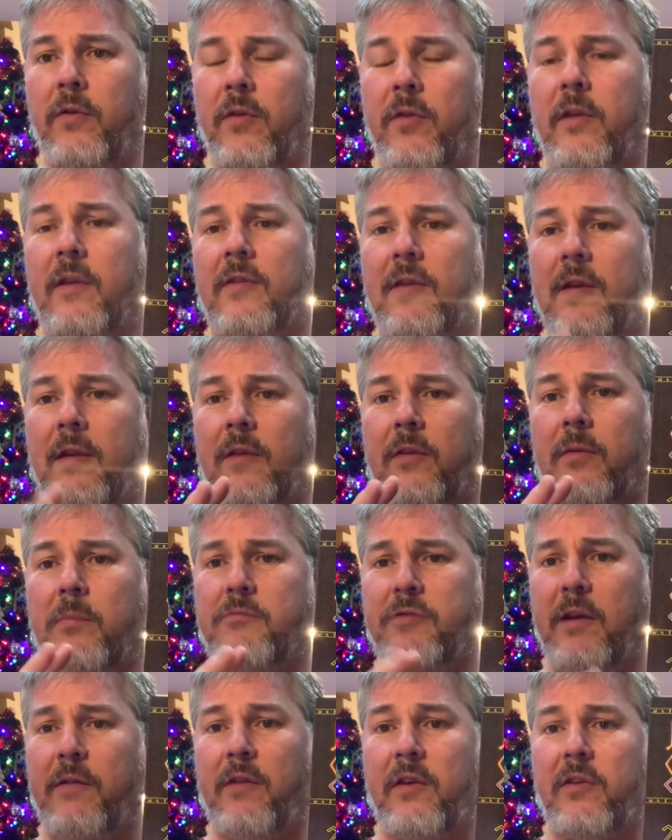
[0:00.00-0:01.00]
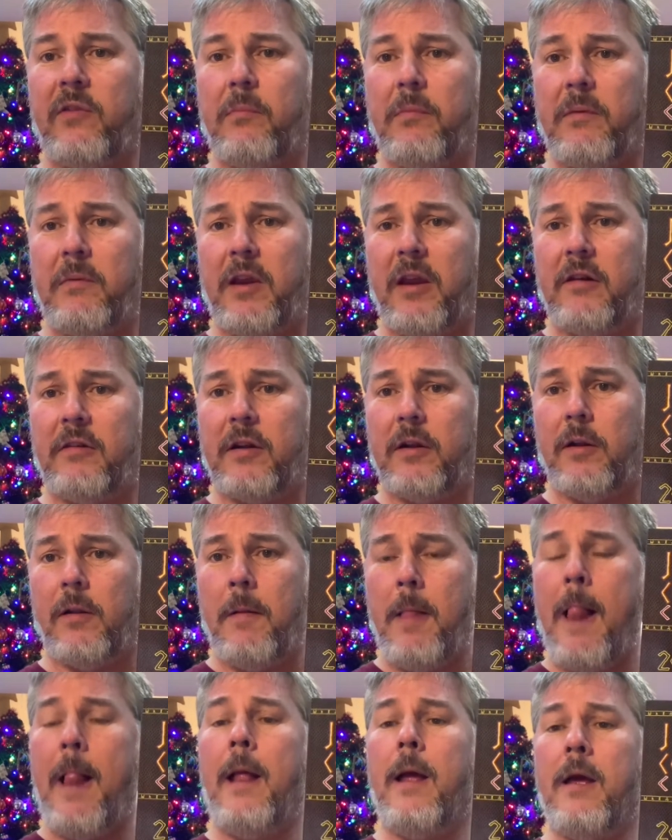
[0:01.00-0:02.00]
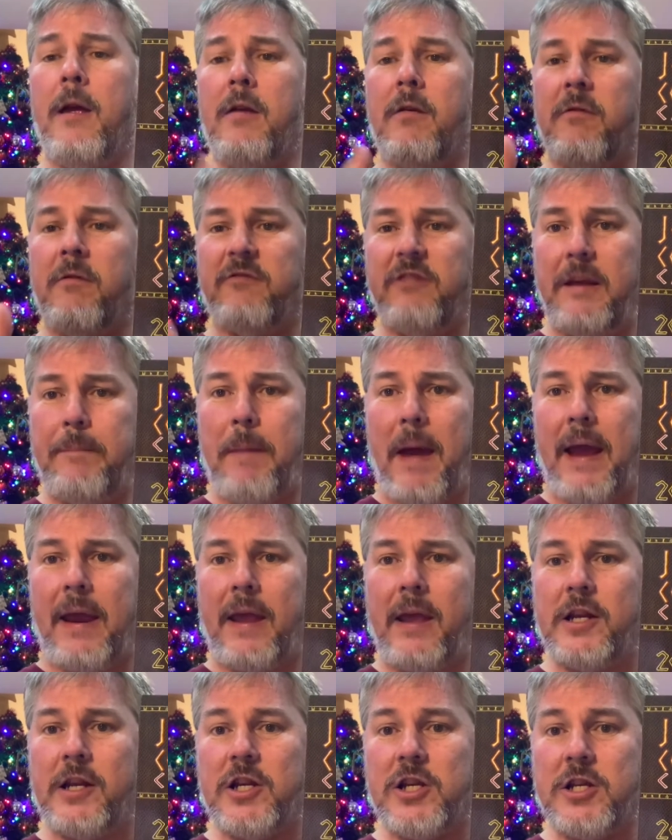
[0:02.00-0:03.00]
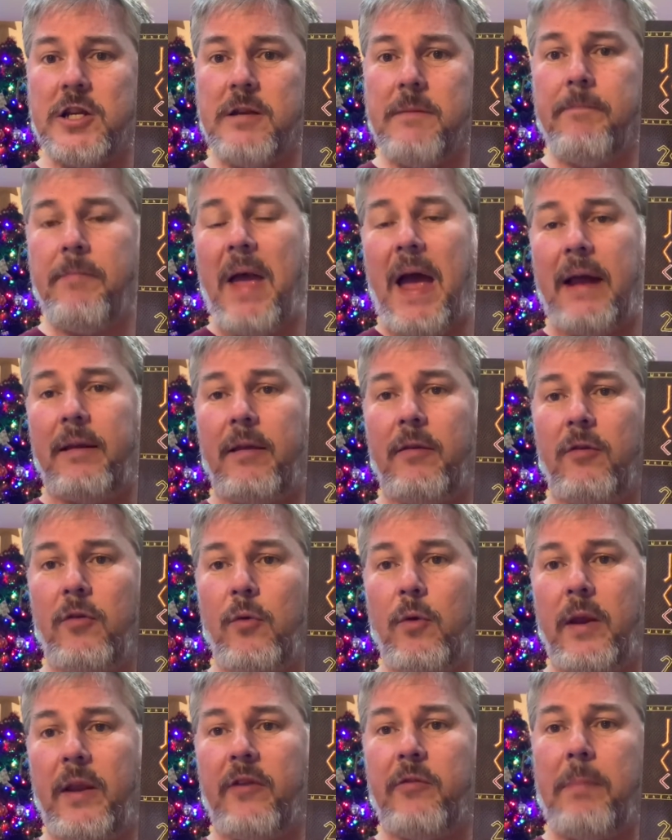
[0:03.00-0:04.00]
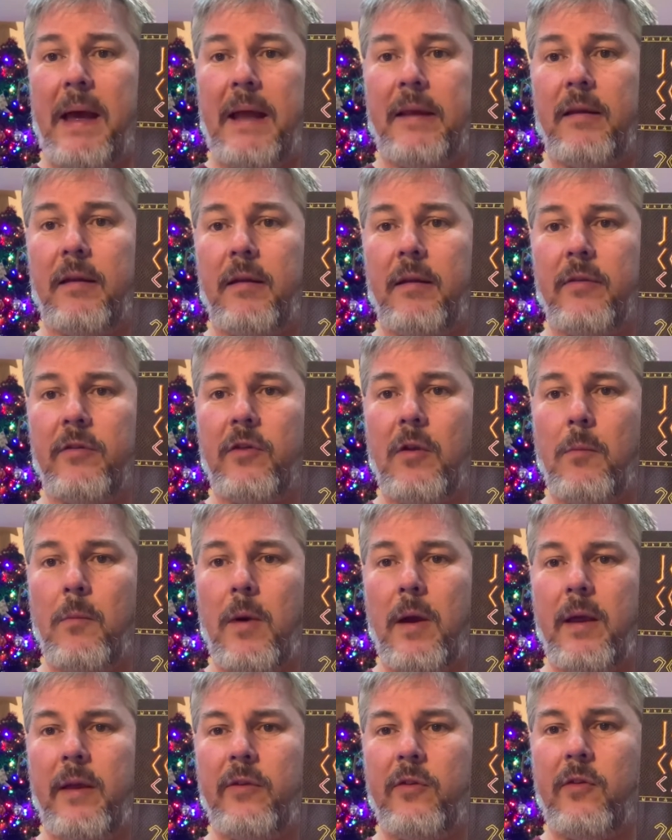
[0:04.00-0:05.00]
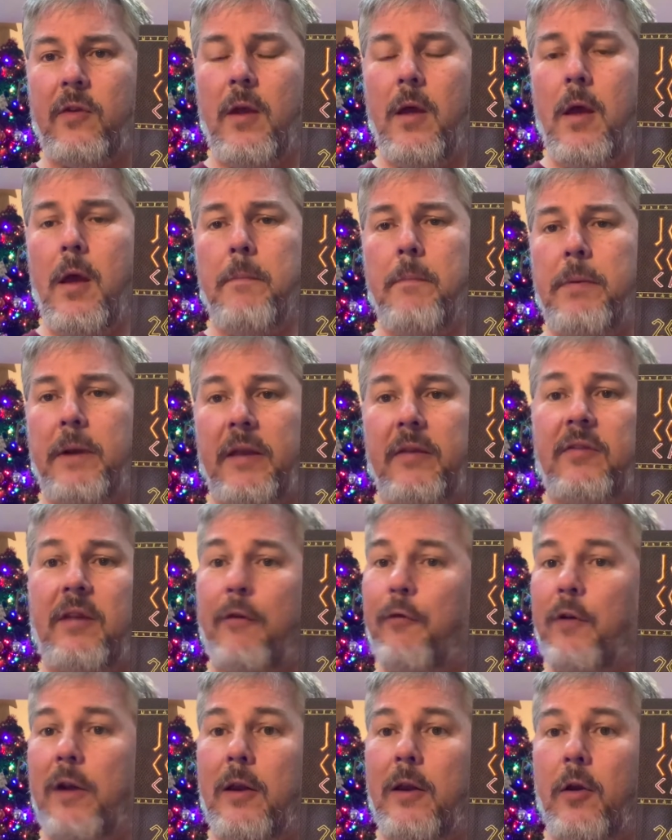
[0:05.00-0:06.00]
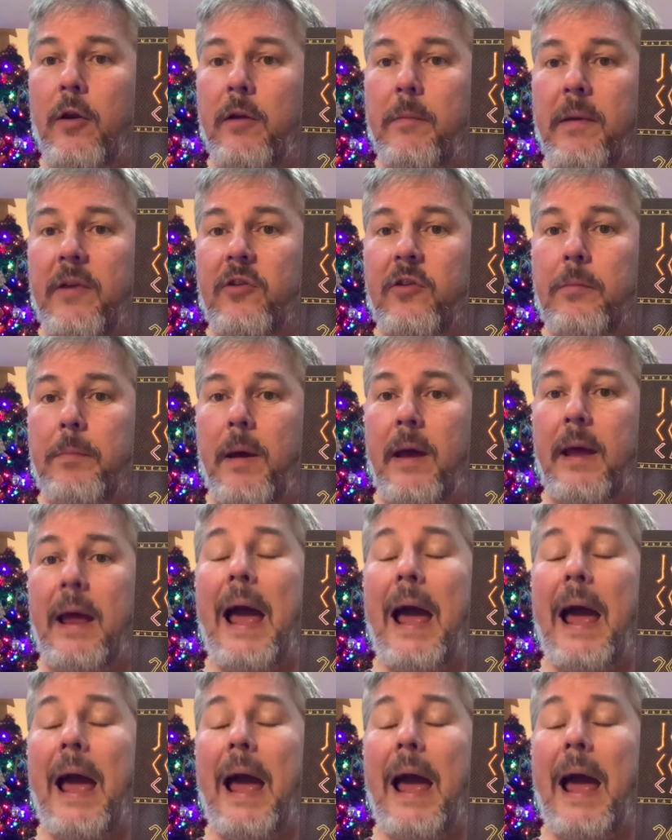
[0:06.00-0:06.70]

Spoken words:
This is previous material, repackaged, added to and expanded in some ways, but it's definitely not a must-buy.